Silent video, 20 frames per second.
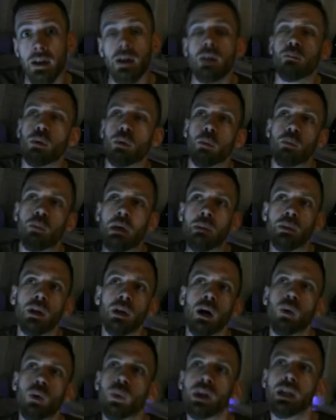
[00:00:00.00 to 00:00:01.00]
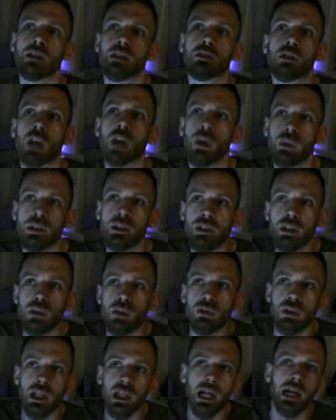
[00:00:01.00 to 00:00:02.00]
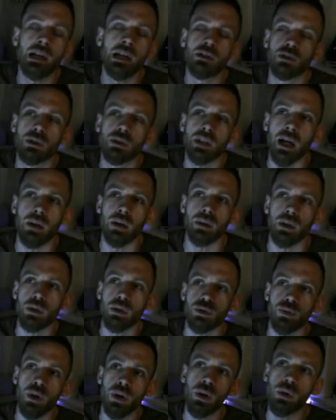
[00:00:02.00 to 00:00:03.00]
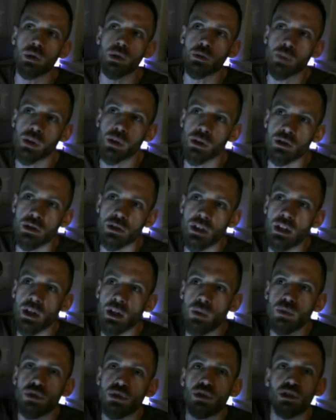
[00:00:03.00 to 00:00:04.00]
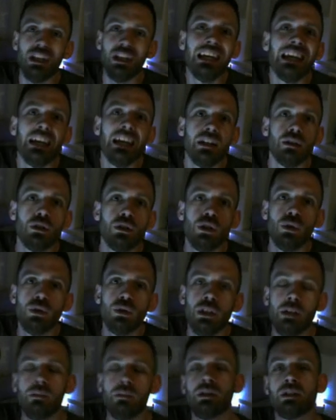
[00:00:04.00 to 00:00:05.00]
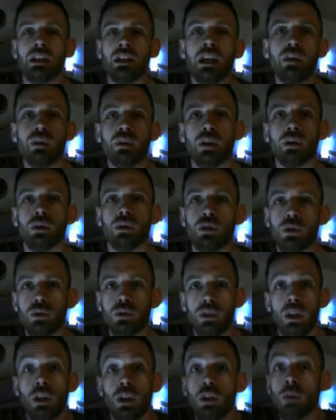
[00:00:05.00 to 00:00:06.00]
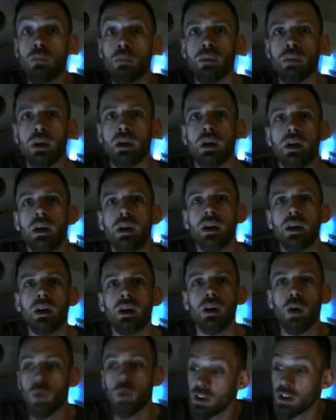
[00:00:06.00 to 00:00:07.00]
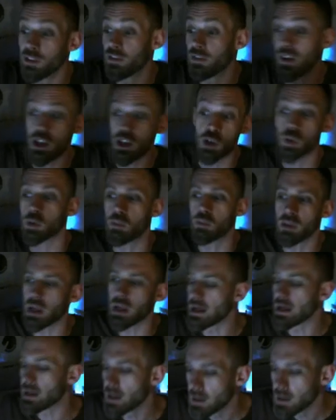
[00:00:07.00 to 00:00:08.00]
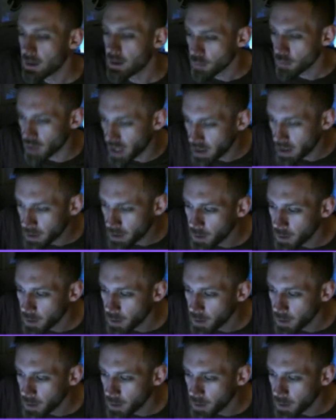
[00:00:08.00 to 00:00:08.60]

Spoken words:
But people aren't willing to go into those lines or down those roads because they don't see it due to the material, due to the number, or what the fish would play, right?